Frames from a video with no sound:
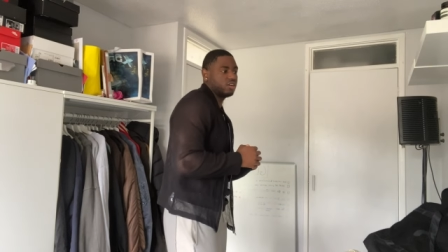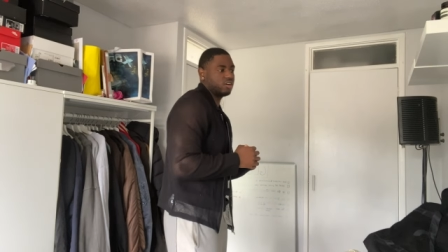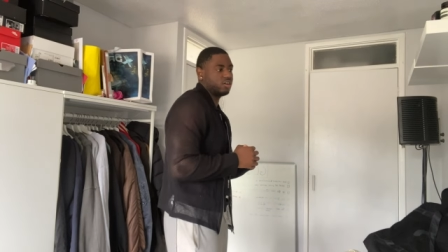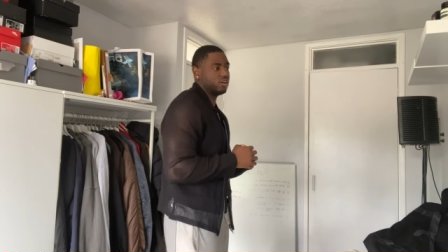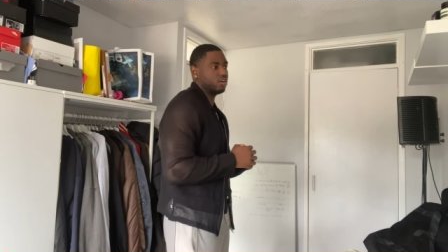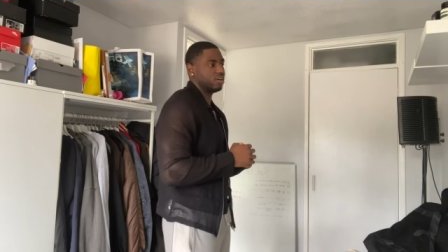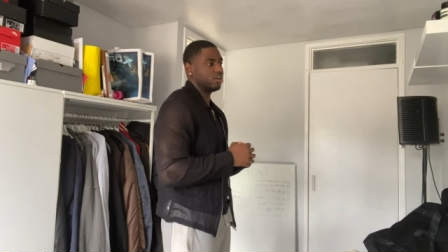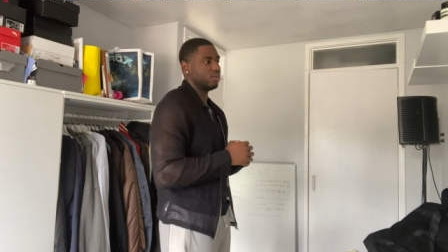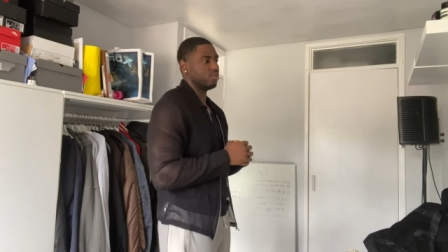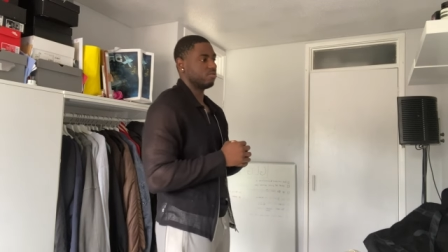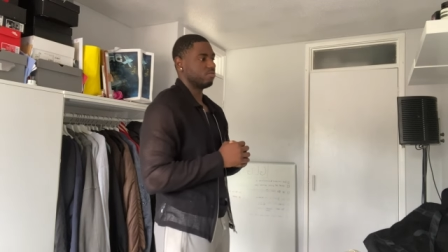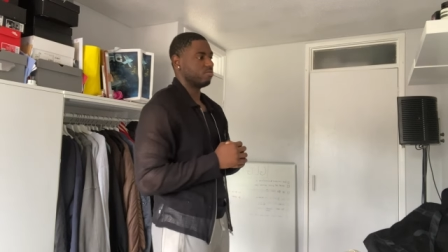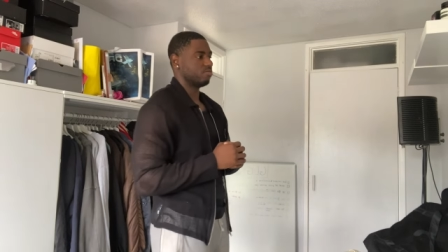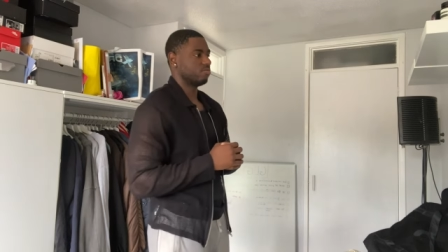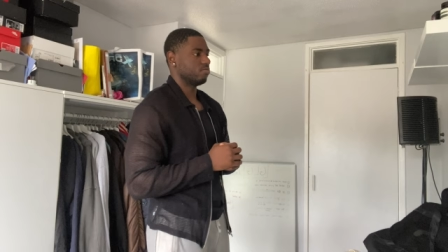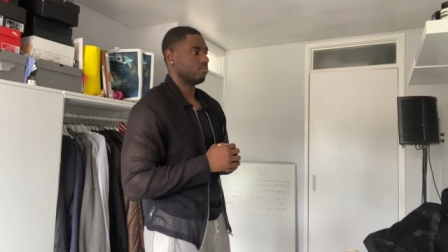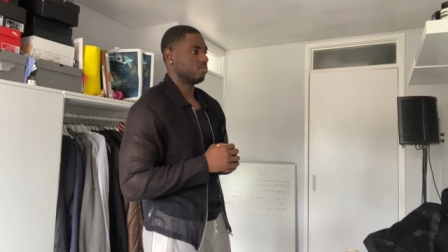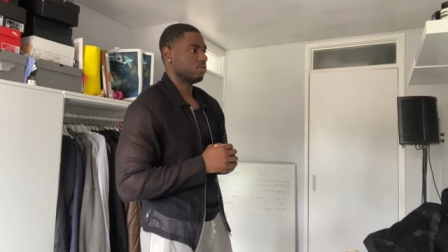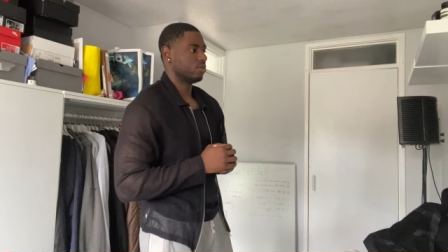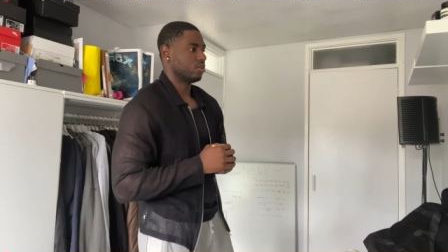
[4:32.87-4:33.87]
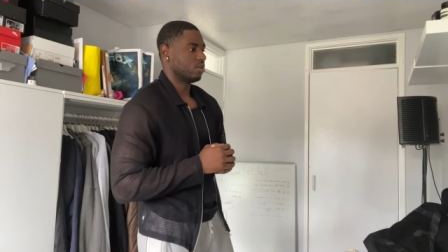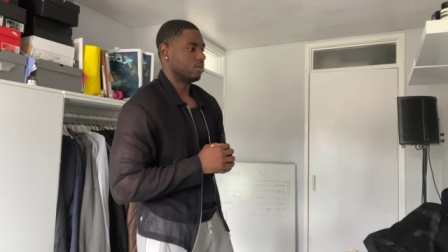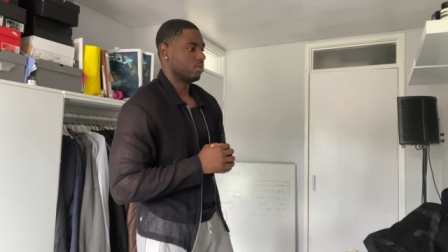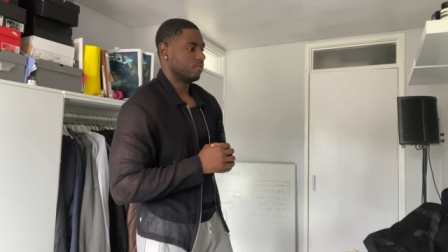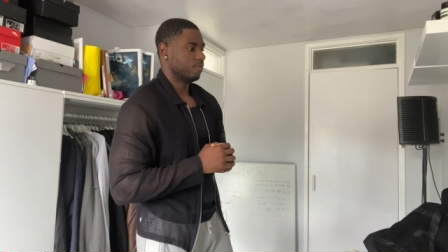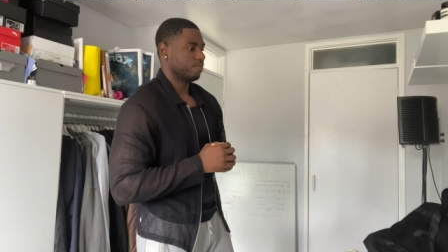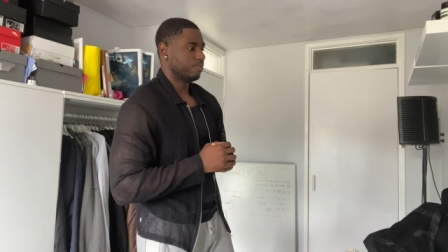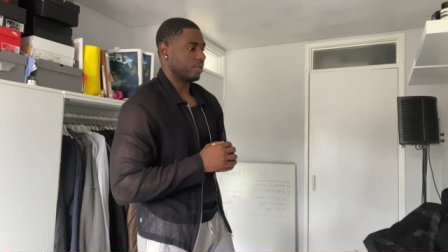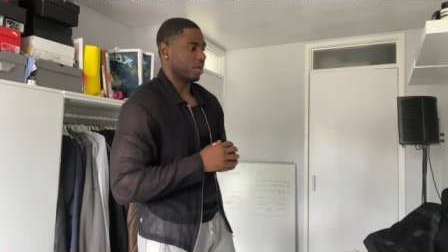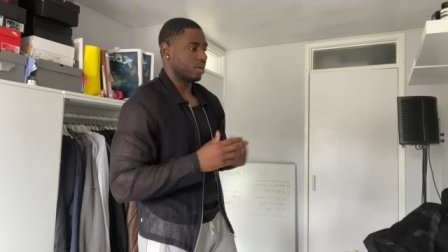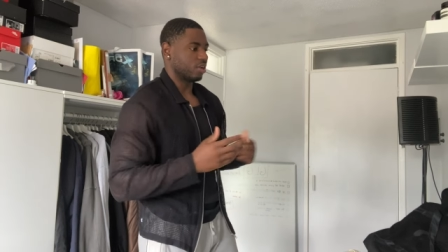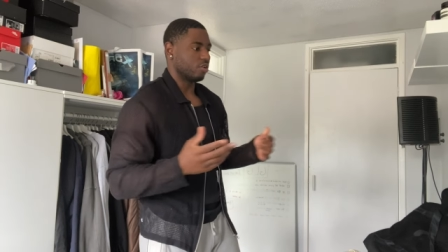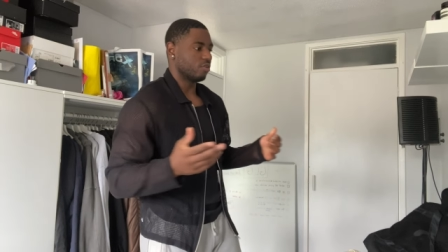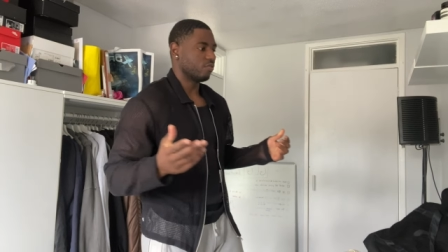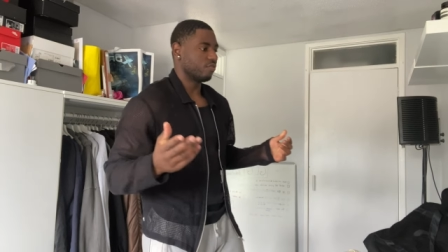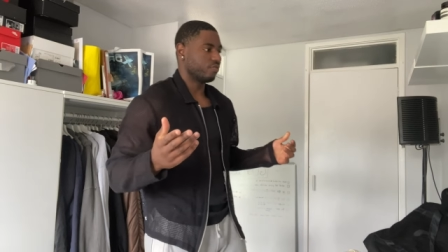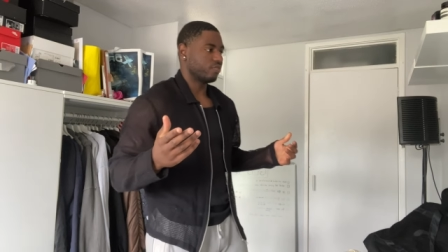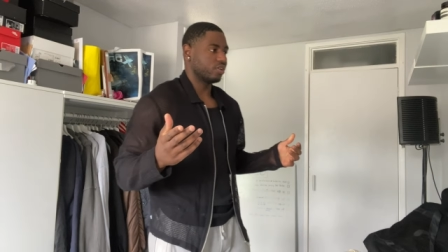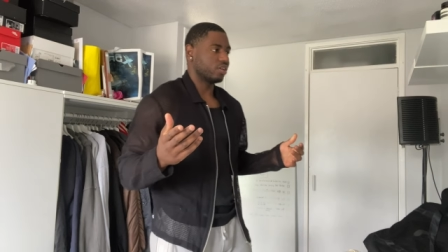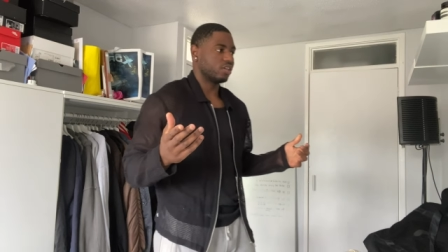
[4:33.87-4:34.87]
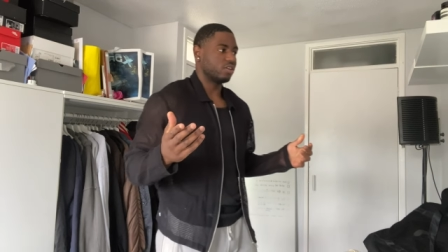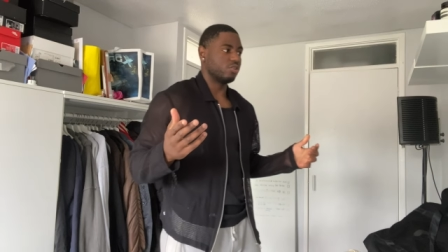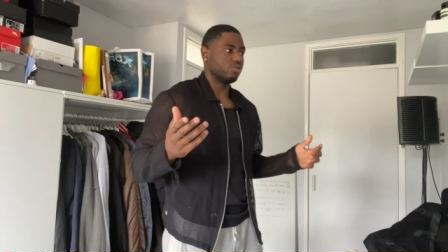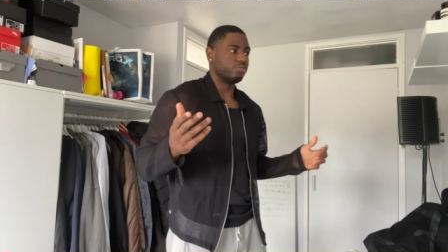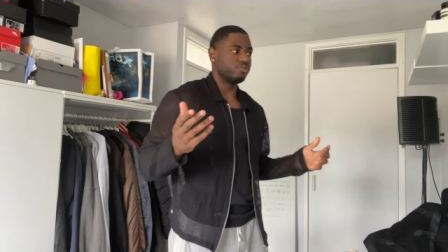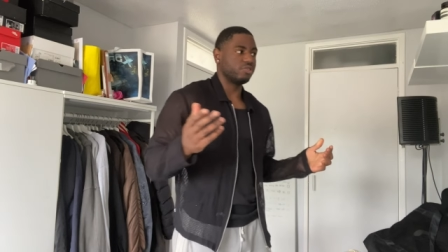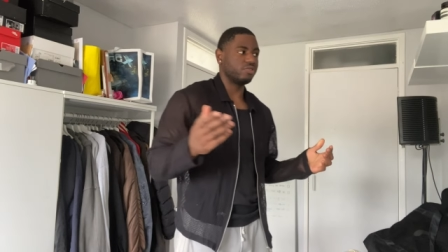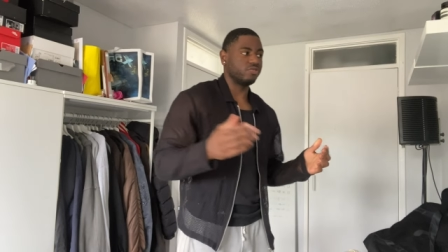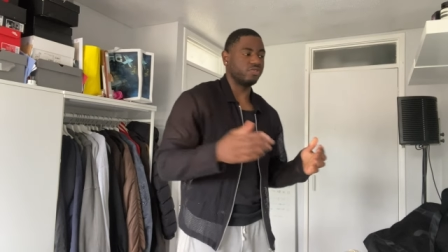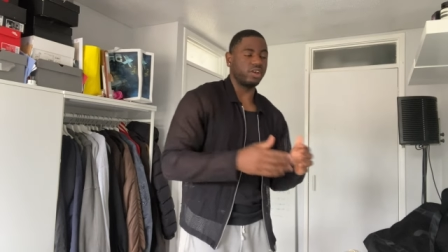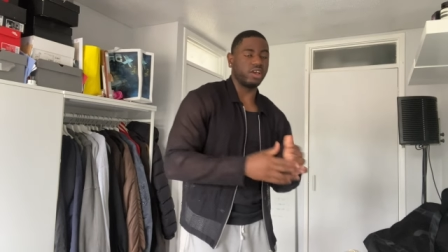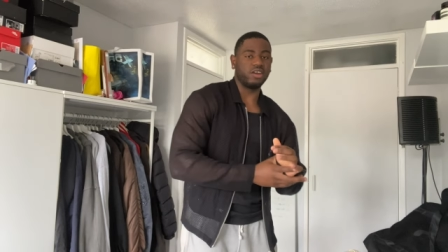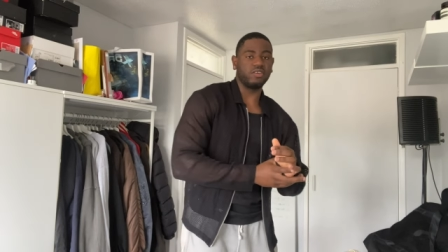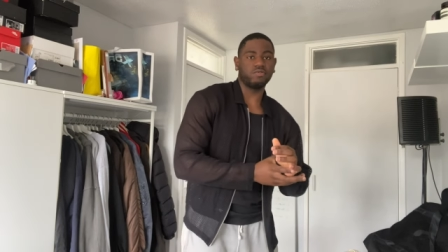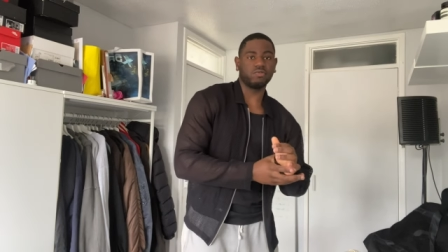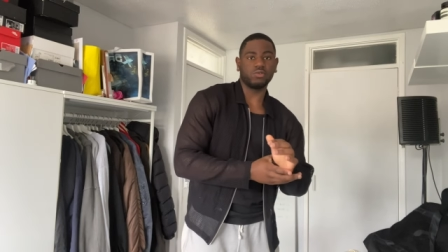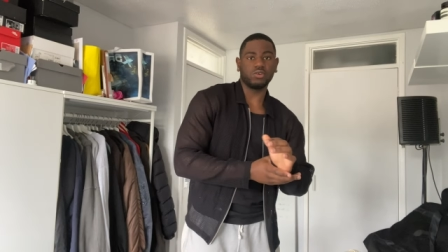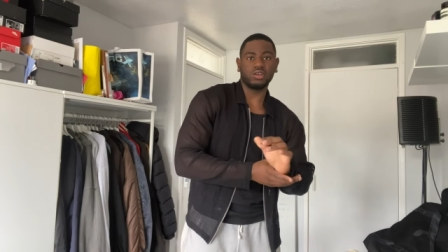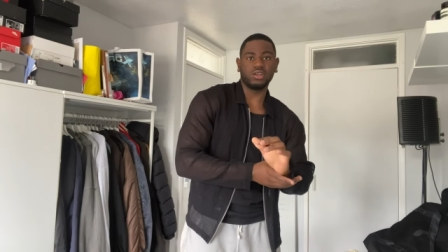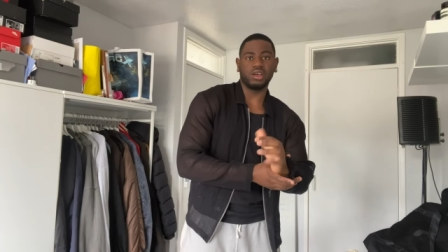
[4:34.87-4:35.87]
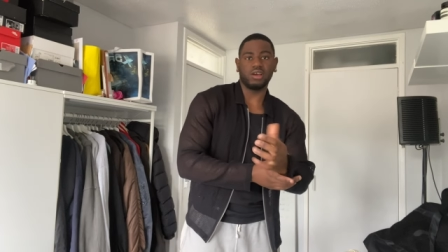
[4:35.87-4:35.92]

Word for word: Um, I don't think it'll be for everyone.